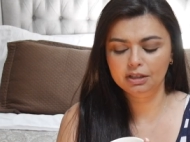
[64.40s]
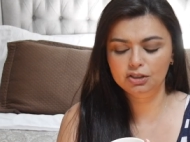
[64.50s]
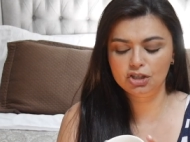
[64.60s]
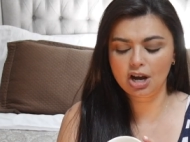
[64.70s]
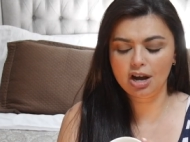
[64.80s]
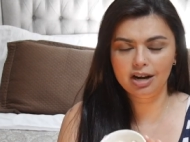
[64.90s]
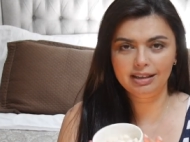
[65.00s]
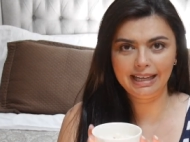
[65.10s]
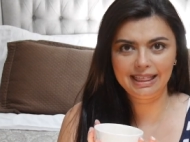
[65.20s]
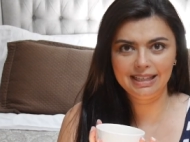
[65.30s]
jar
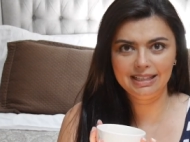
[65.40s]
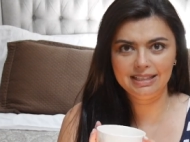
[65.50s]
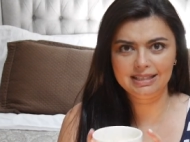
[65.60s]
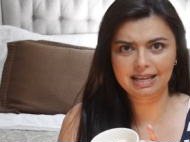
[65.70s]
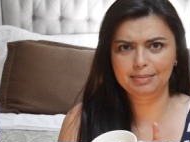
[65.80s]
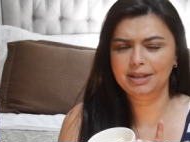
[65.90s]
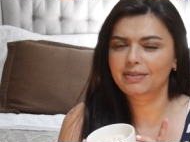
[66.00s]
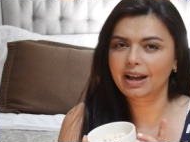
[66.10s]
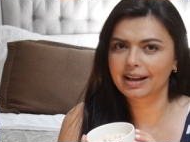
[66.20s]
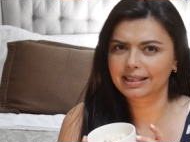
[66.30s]
like this. I believe
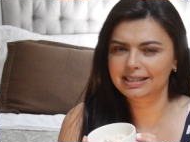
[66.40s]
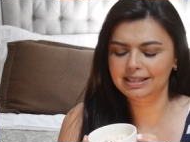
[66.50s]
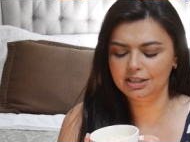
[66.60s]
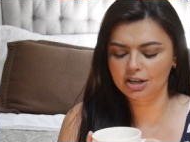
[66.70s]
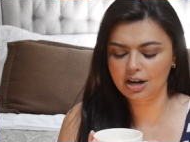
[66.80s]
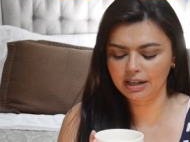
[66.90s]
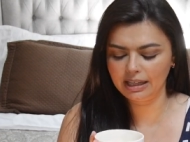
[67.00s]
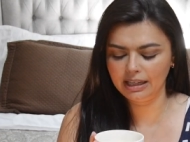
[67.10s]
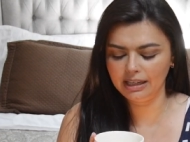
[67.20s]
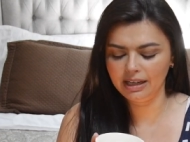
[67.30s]
I got this at
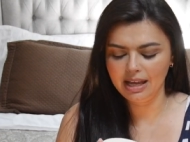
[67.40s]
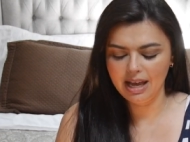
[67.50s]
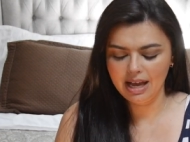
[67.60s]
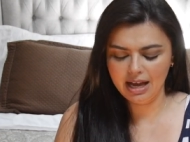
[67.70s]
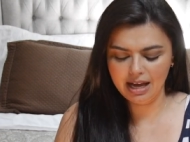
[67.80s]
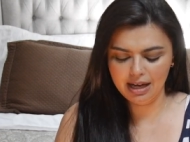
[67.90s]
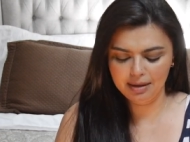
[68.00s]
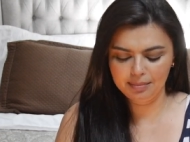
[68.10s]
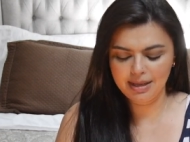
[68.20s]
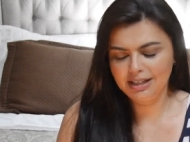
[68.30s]
Target.
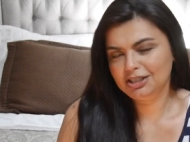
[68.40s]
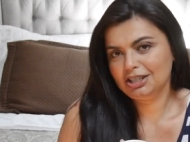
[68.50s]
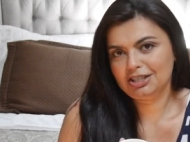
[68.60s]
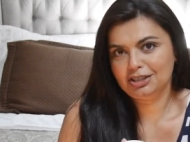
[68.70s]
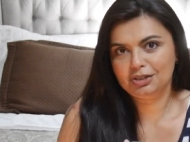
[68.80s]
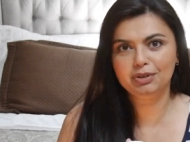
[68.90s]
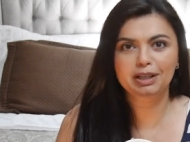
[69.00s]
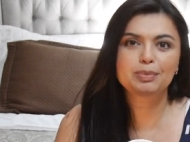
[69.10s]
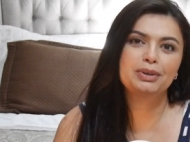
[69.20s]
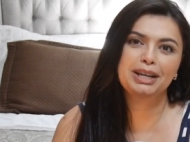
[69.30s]
And it just looks
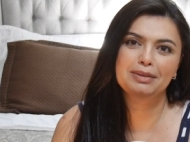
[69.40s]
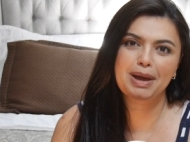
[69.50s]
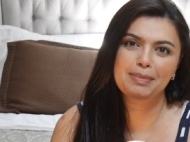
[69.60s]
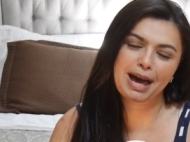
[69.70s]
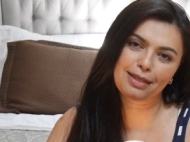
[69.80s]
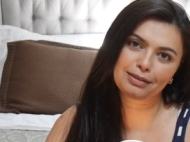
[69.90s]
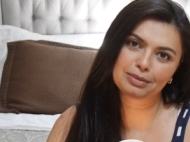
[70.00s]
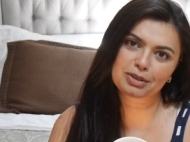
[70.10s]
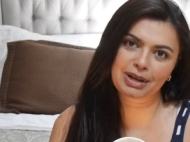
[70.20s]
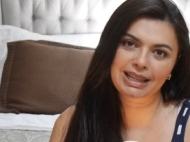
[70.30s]
really pretty in my
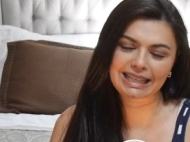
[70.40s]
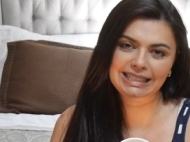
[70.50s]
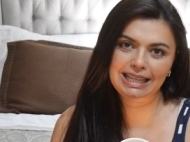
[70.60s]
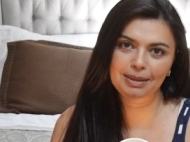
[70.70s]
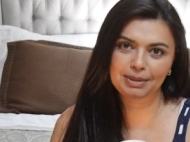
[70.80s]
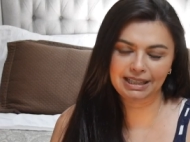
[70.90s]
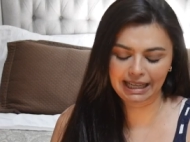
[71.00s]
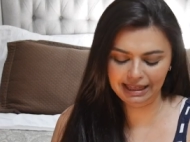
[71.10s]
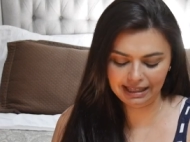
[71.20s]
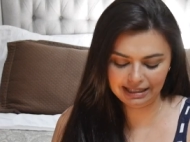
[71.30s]
bathroom, so I like to keep it
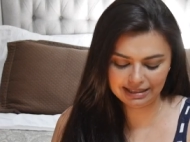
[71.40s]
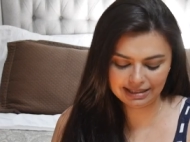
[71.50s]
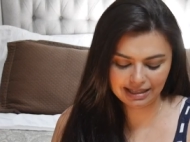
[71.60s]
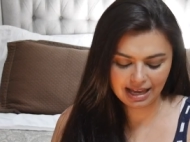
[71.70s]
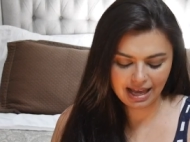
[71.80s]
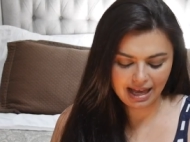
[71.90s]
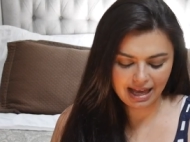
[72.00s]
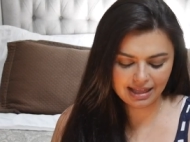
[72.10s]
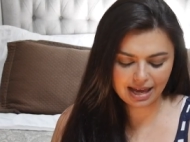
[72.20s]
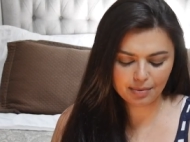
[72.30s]
like this.
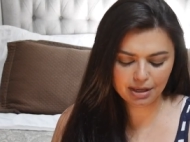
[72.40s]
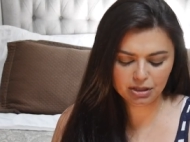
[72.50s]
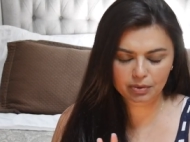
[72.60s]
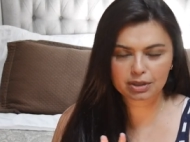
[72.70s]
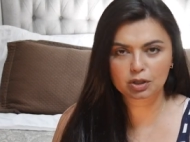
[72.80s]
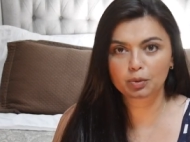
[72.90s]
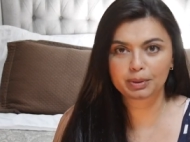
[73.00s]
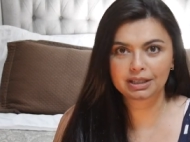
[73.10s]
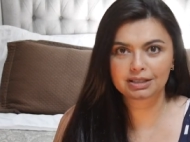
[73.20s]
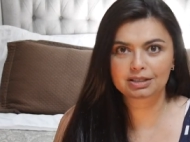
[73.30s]
And that way it's always
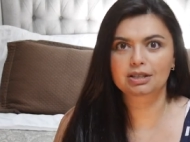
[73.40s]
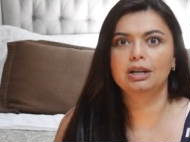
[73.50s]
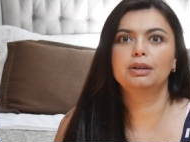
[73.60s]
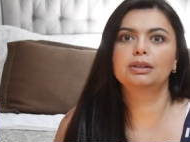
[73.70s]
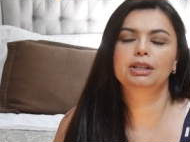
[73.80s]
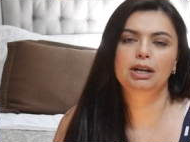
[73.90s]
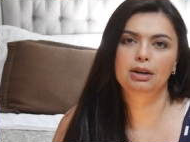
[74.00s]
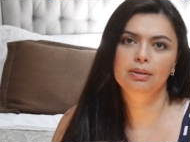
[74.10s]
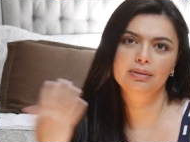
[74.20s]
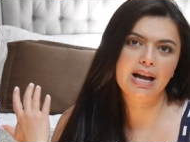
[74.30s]
open, so, you
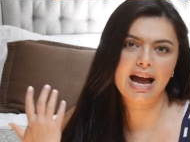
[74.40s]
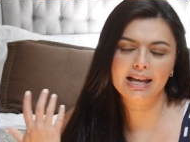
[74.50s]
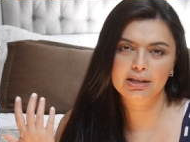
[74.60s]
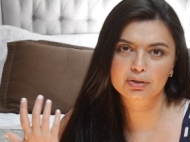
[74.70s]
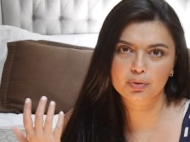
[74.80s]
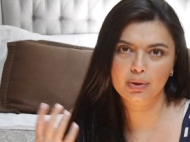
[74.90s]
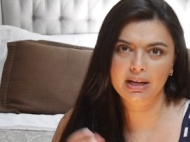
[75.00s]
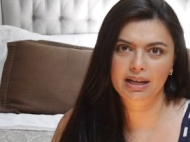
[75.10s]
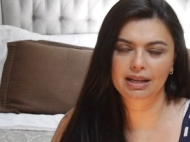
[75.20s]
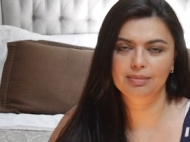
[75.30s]
know, I use
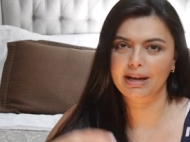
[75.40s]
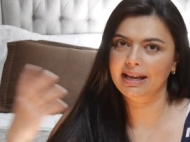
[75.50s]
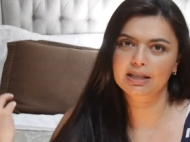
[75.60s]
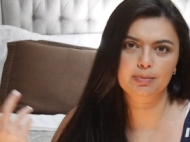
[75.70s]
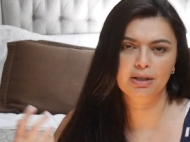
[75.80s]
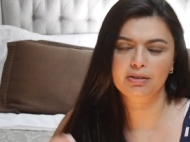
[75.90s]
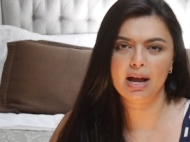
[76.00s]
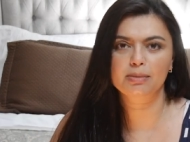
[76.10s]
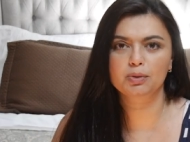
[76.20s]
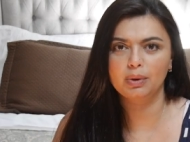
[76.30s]
one, my husband
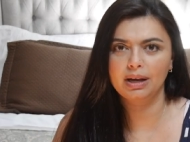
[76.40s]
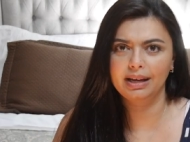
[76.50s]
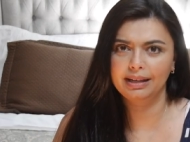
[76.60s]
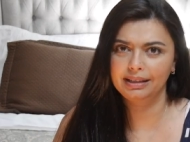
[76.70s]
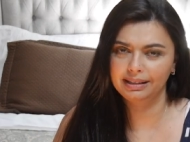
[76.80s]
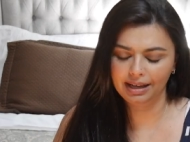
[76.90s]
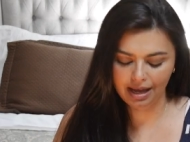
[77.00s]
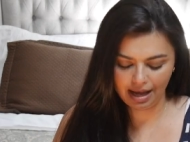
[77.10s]
grabs one,